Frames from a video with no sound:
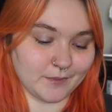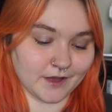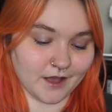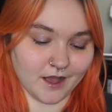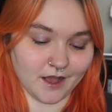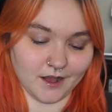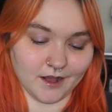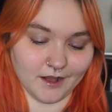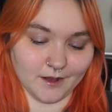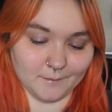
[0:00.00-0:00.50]

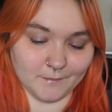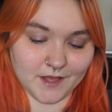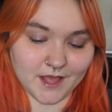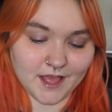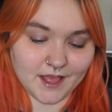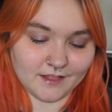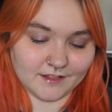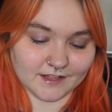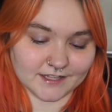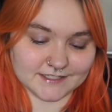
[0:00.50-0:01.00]
Um,
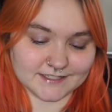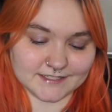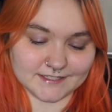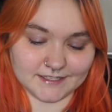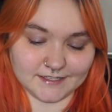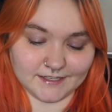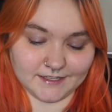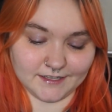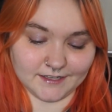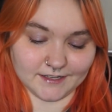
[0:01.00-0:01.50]
let's
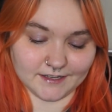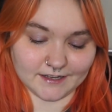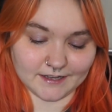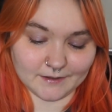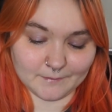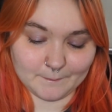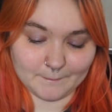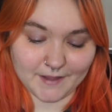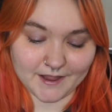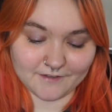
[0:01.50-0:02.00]
see,
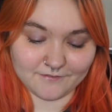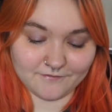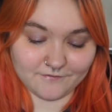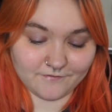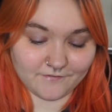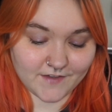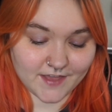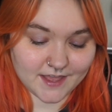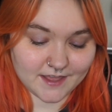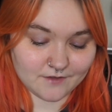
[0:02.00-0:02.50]
my
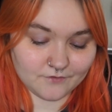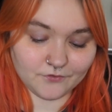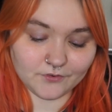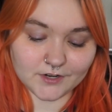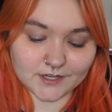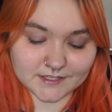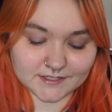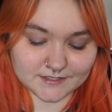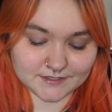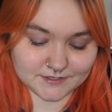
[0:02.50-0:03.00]

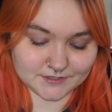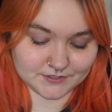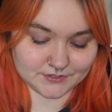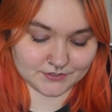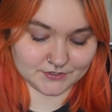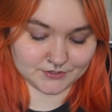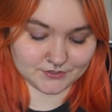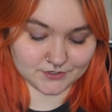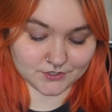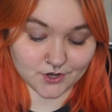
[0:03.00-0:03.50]
favorites
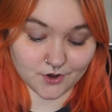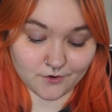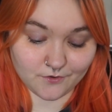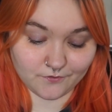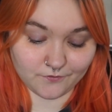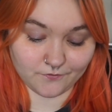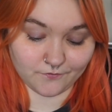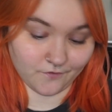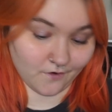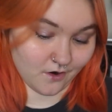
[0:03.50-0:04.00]
so
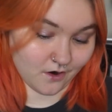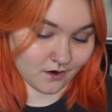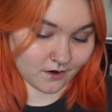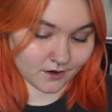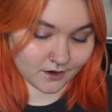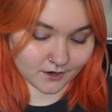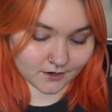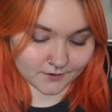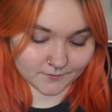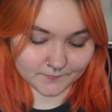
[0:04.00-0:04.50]

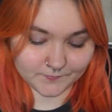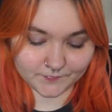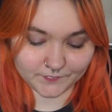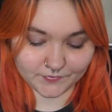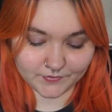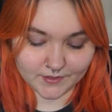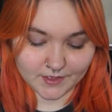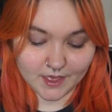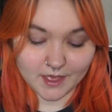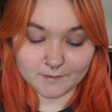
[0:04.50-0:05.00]
far
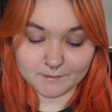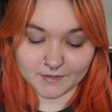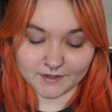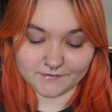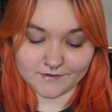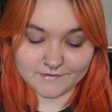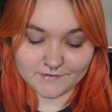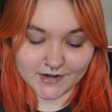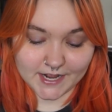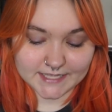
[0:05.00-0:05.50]
my
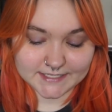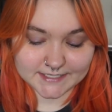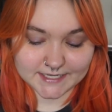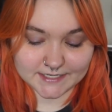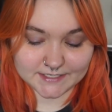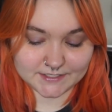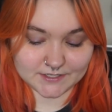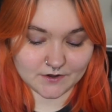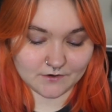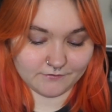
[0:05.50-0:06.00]
favorite
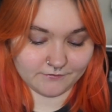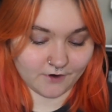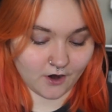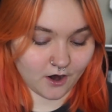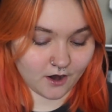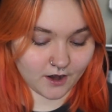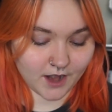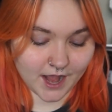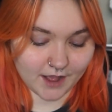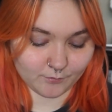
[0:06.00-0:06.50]
essays so
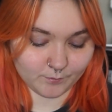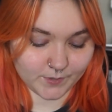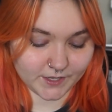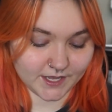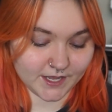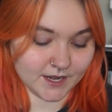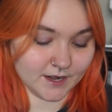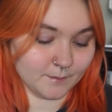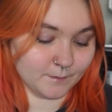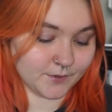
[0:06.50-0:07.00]
far have
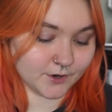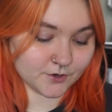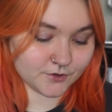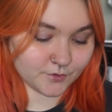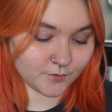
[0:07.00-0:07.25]
been Both